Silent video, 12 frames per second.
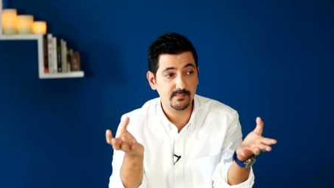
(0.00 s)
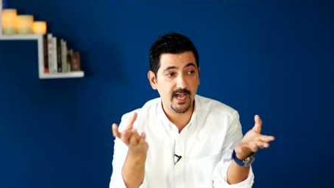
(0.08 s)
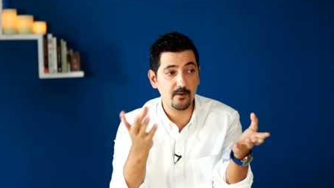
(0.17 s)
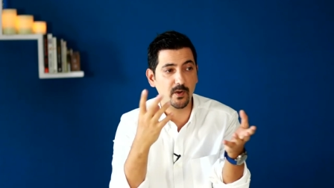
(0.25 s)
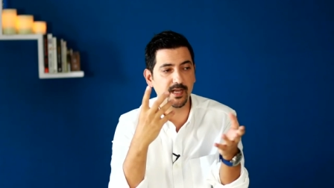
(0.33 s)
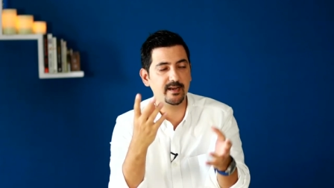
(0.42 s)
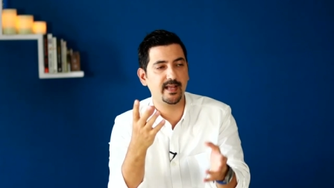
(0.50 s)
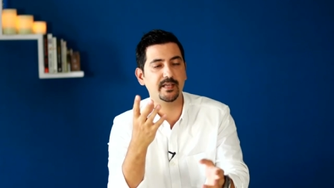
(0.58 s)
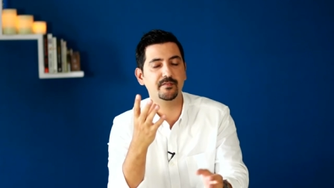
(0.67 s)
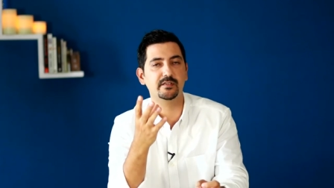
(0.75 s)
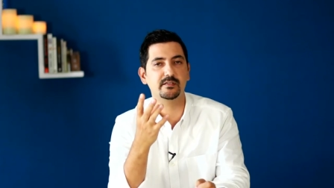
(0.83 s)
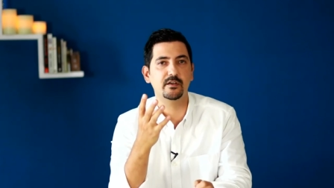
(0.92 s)
Now, why did I
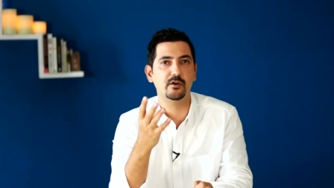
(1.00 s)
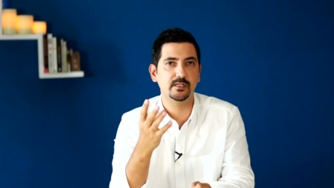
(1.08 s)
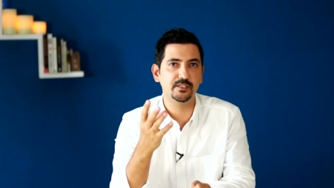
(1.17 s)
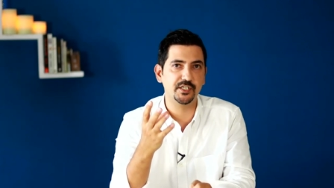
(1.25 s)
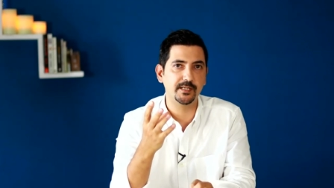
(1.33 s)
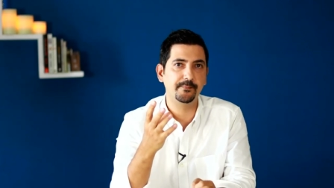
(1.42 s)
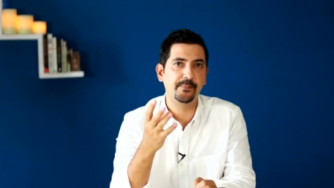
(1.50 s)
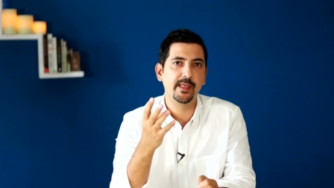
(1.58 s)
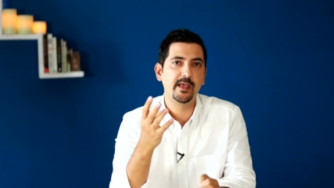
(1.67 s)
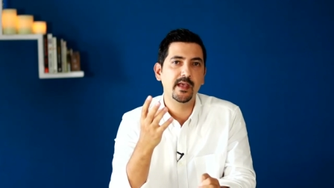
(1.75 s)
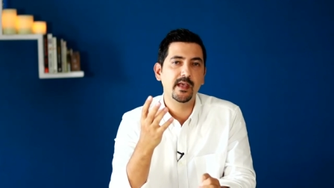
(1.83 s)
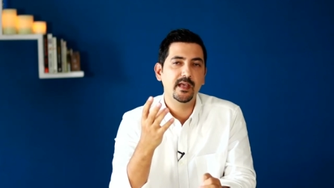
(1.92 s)
give this analogy?
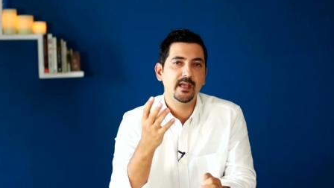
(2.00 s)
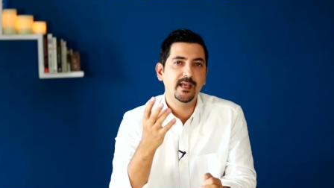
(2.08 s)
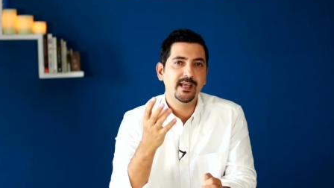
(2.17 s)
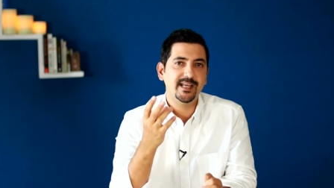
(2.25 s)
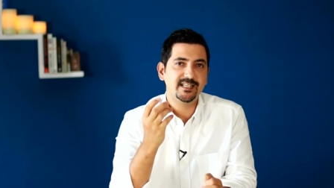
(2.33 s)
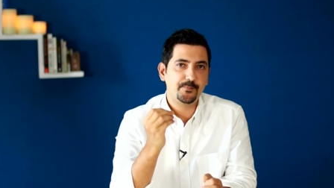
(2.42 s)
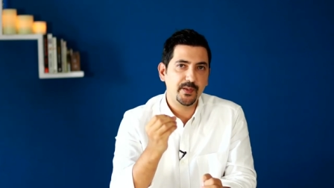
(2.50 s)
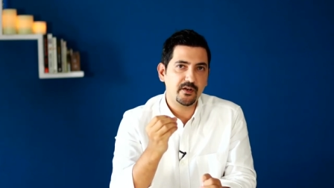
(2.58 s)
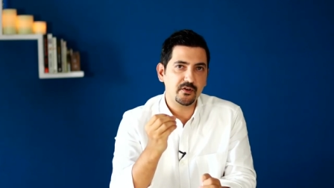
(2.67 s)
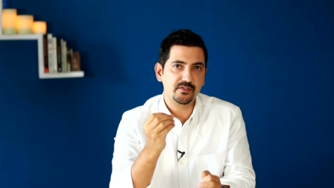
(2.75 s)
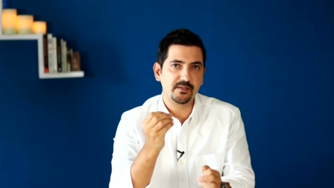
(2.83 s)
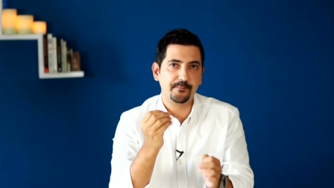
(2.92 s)
It's
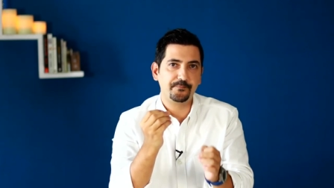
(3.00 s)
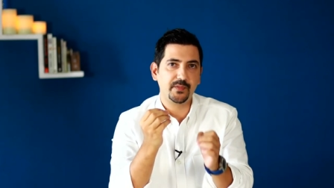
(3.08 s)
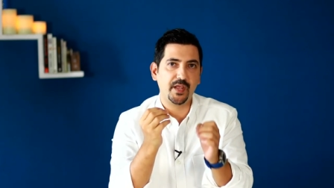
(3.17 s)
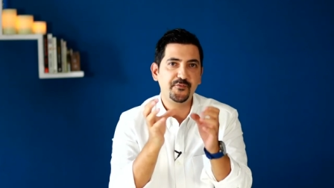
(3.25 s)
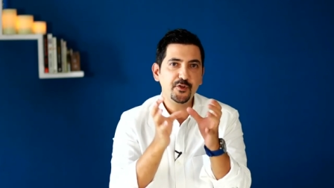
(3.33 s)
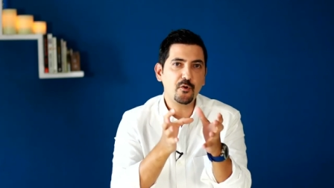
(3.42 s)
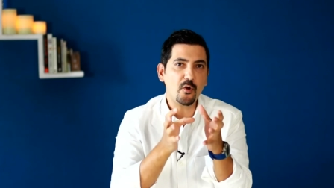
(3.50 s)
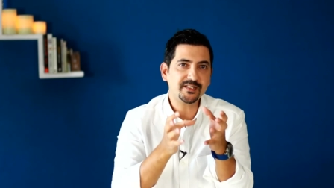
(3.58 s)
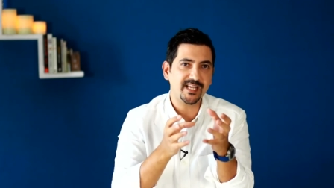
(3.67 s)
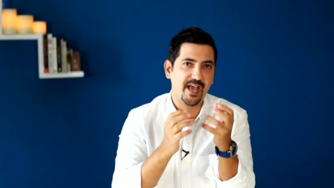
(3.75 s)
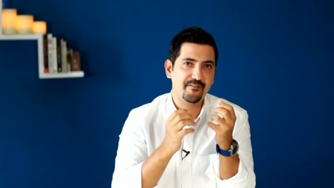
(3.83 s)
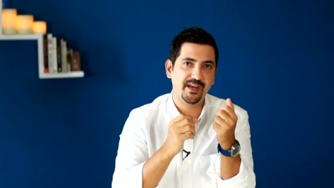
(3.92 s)
because if you're going
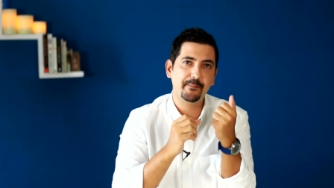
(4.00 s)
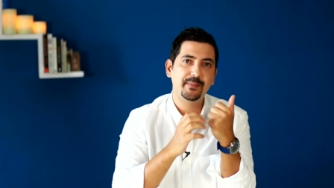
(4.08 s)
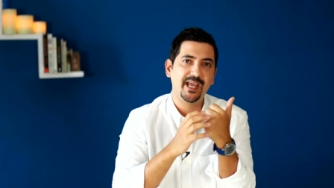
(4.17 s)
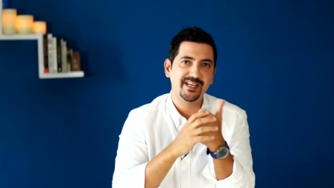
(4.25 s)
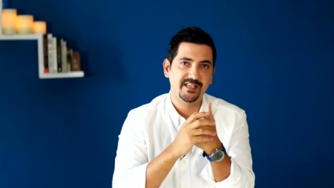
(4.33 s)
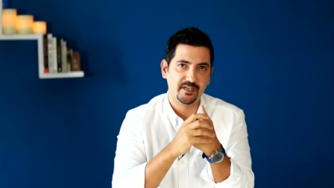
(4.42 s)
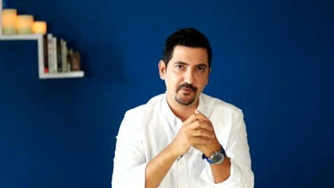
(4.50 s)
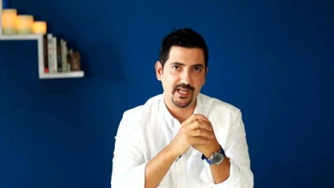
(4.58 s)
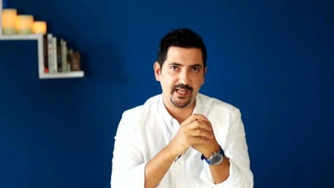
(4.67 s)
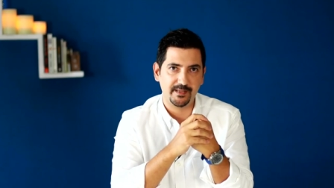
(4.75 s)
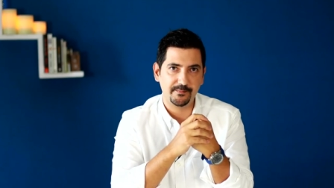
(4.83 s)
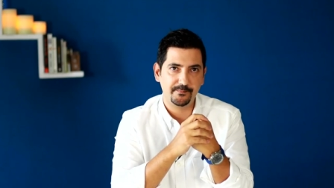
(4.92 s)
to have an M B A
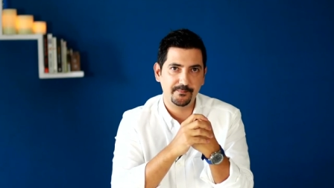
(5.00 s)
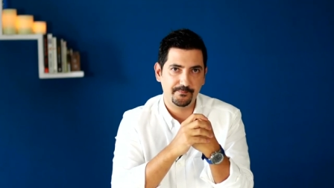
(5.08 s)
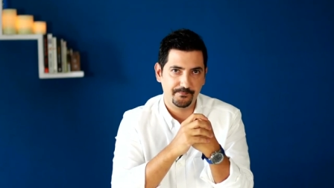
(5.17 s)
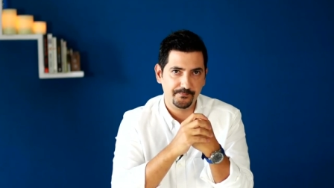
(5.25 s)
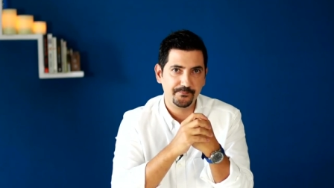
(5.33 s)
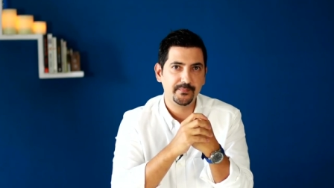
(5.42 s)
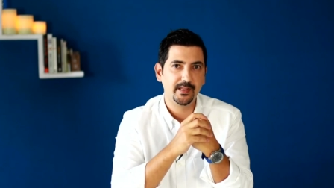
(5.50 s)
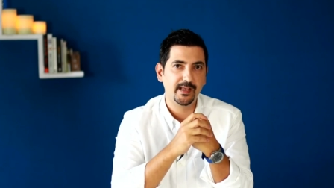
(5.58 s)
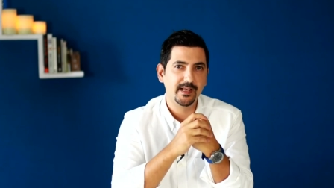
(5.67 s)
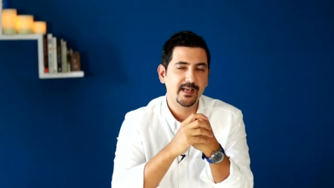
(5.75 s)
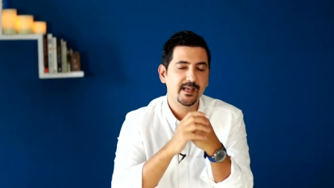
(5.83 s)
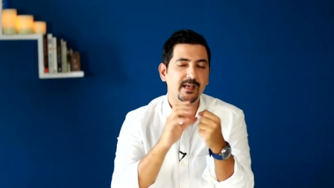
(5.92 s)
degree,
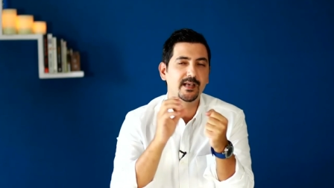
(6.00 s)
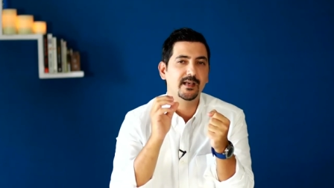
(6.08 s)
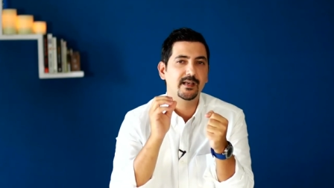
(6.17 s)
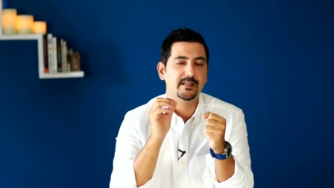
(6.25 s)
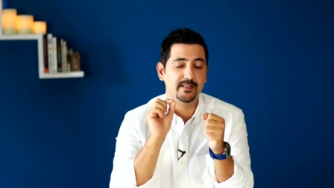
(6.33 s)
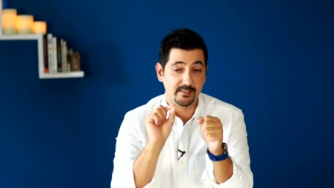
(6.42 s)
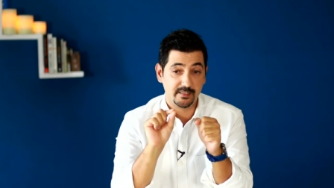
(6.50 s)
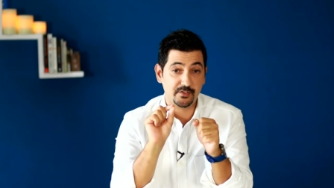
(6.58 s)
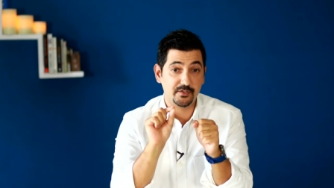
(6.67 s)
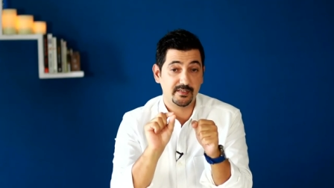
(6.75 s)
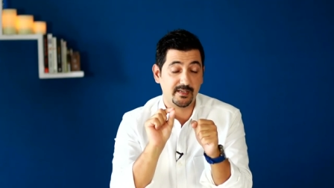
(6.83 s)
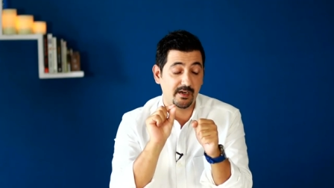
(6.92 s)
listen
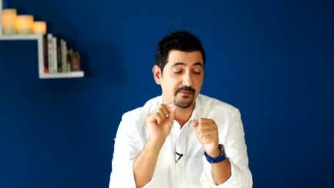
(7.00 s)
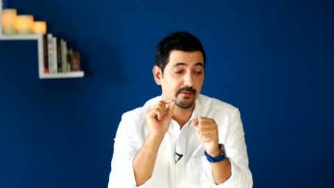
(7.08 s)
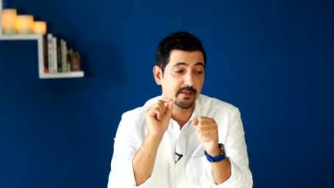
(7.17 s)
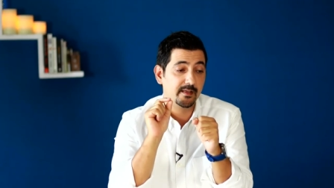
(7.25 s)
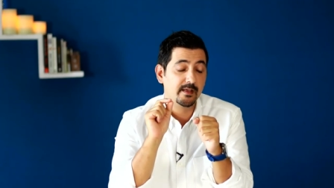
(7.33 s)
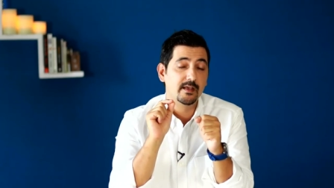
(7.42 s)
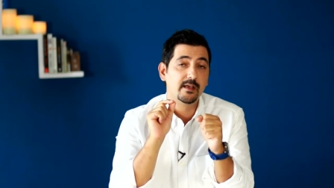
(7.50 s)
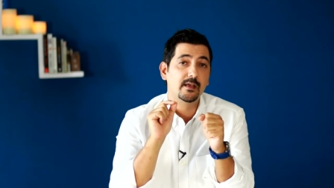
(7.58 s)
to this carefully.